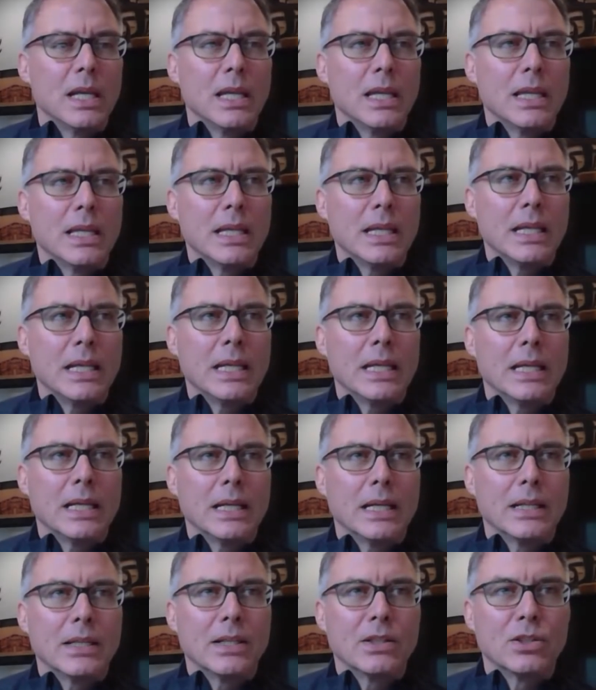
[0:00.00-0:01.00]

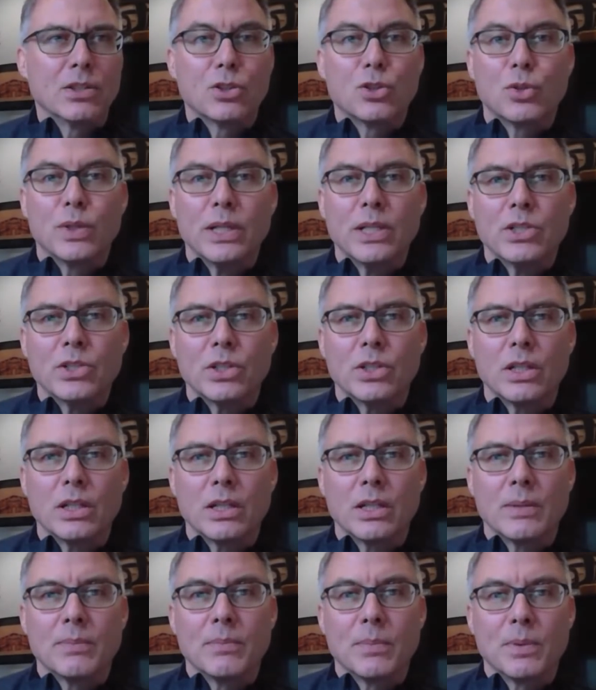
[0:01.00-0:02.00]
The tricks
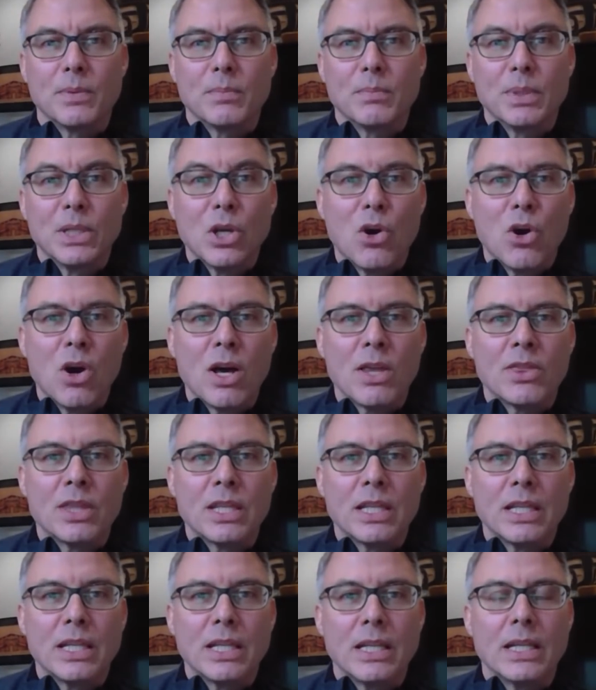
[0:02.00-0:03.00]
beyond
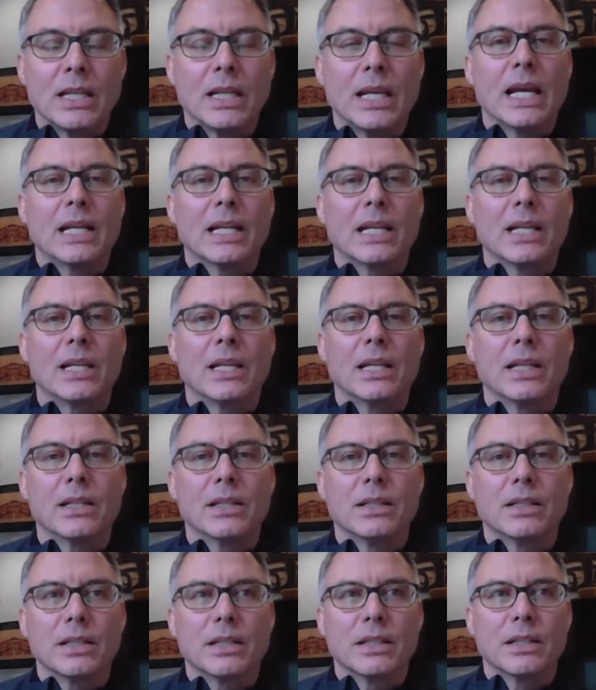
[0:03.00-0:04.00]
the
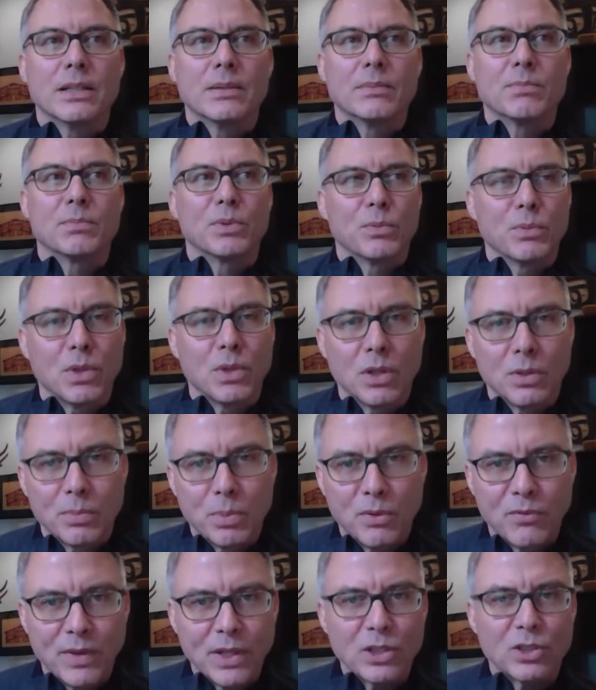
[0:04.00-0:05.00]
etiquette are
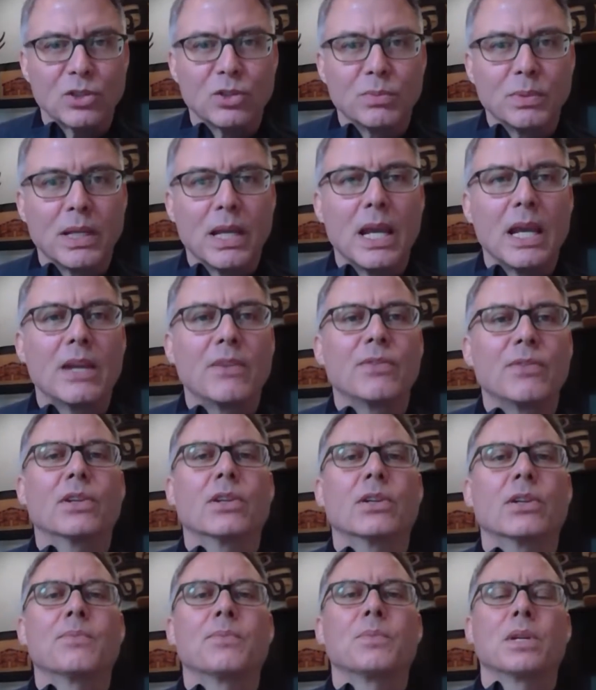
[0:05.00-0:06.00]
professional
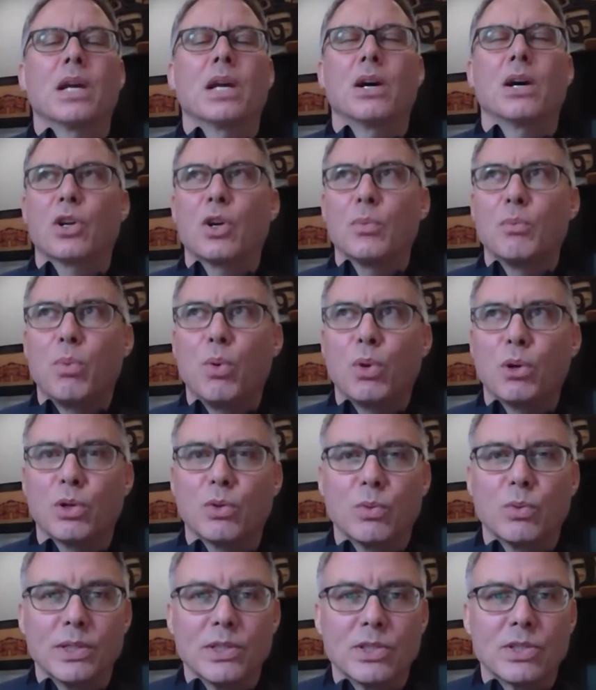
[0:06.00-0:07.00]
behavior, how to
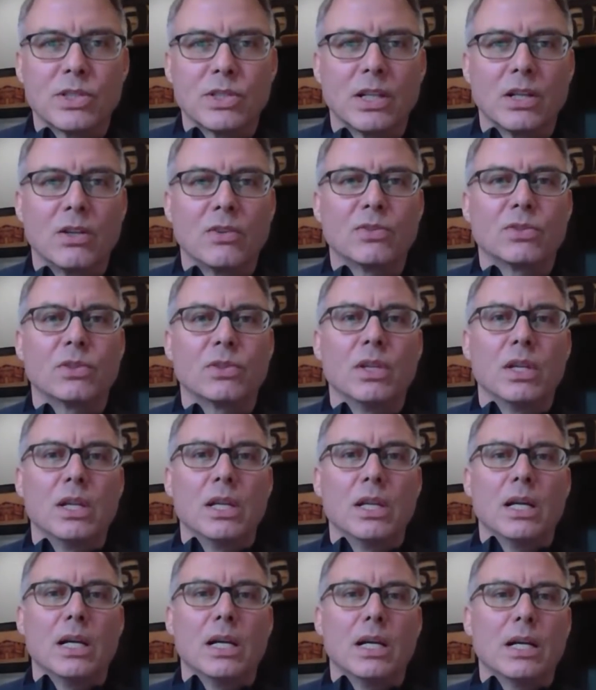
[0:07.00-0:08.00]
comport oneself,
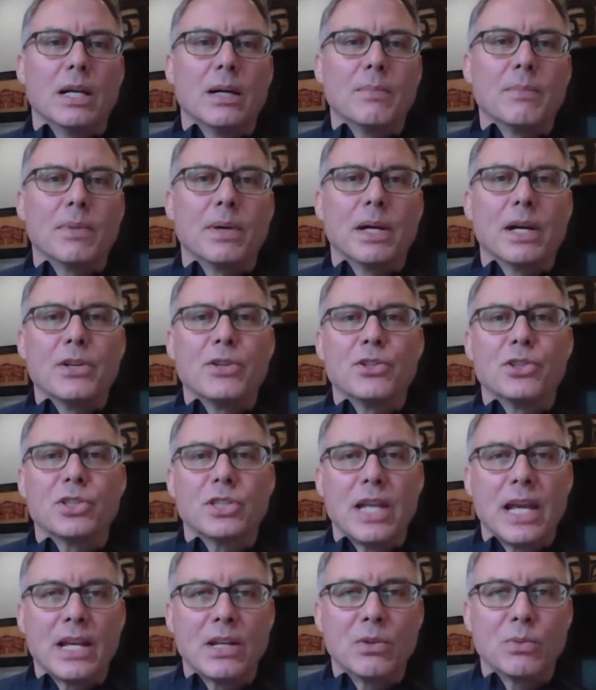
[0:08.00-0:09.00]

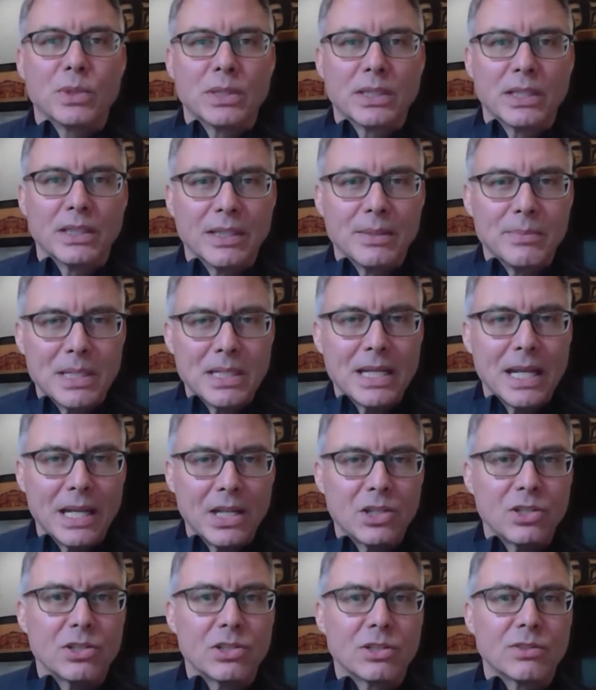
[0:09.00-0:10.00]
understanding what the
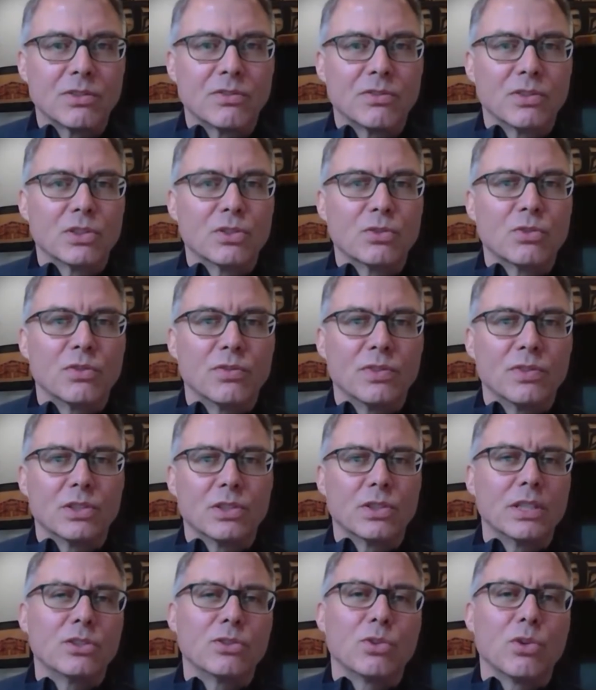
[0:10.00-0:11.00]
limitations of a virtual
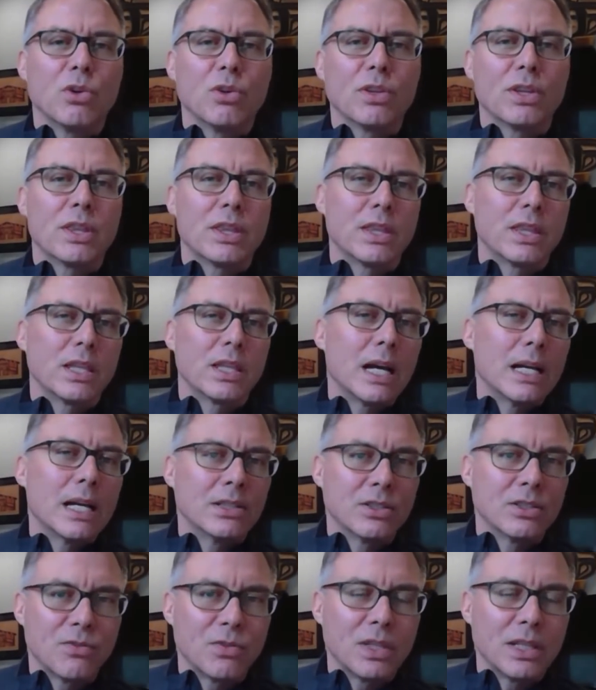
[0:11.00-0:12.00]
visit. These are all the
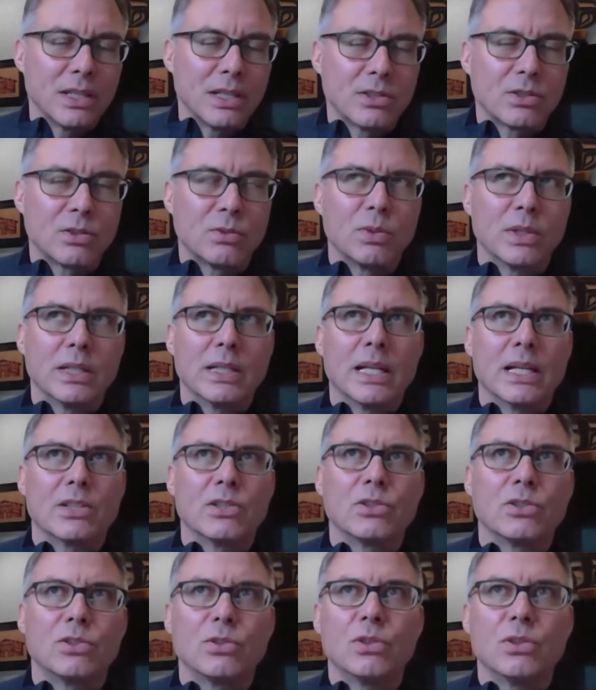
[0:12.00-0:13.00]
kinds of things that one
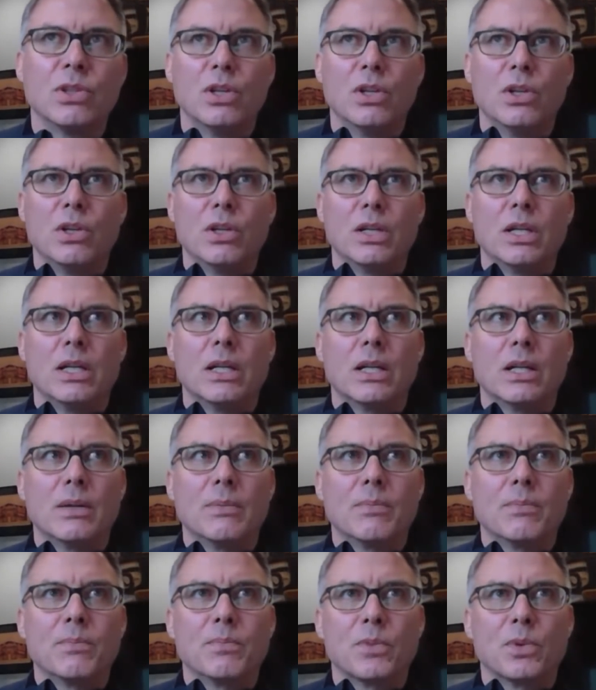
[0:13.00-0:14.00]
has to
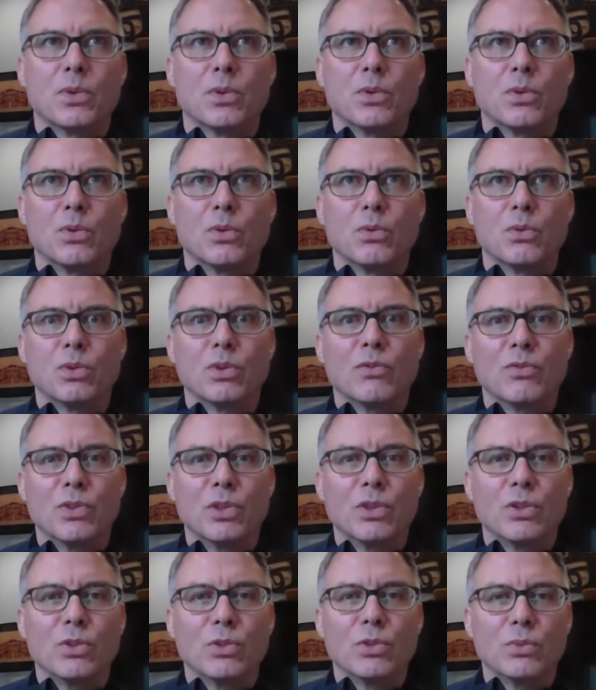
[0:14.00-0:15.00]

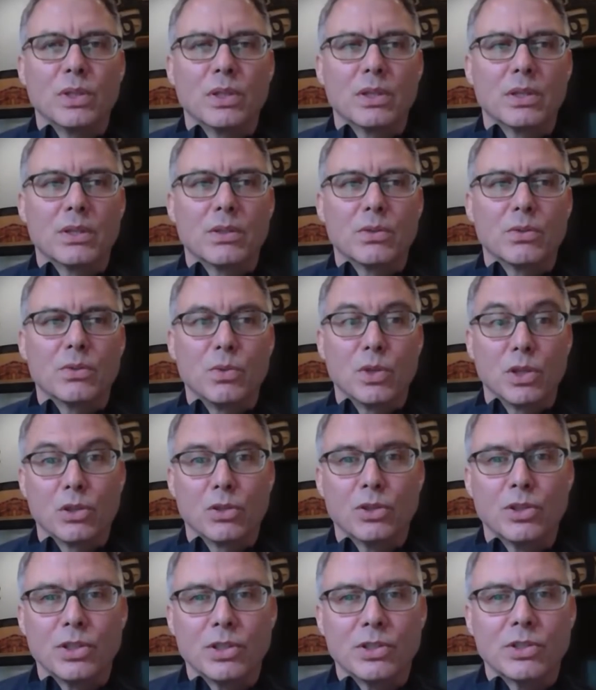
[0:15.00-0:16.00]
review with
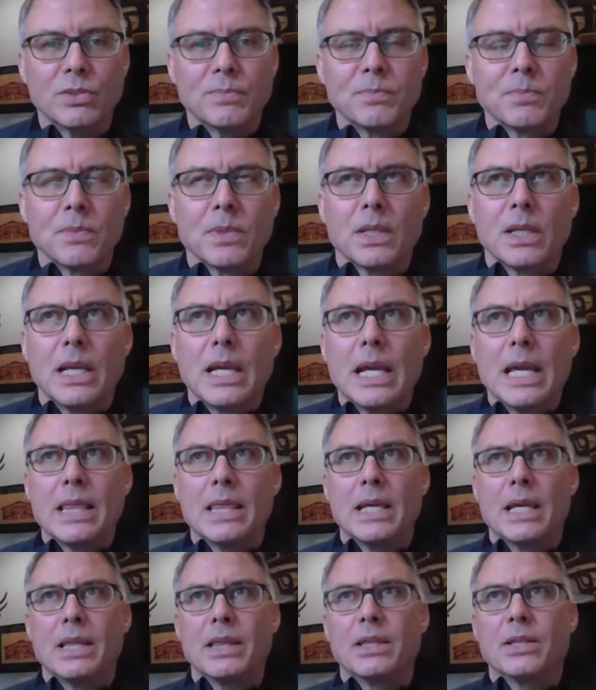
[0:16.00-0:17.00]
learners.
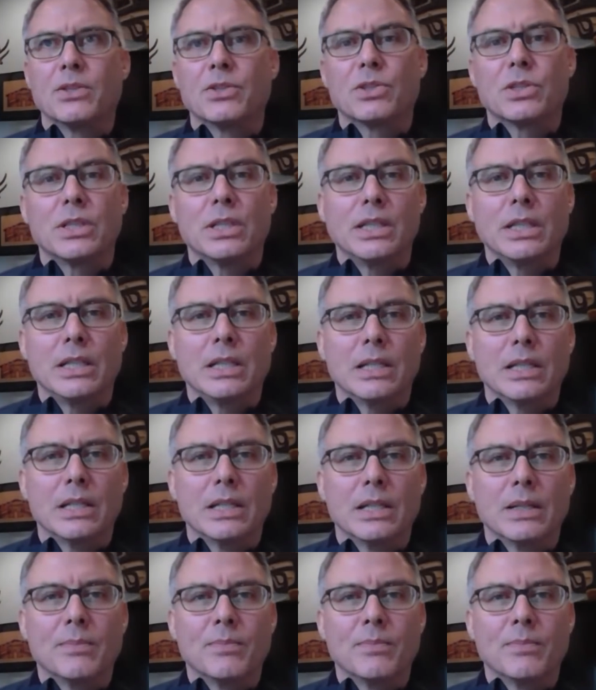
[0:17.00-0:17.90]
And then there's the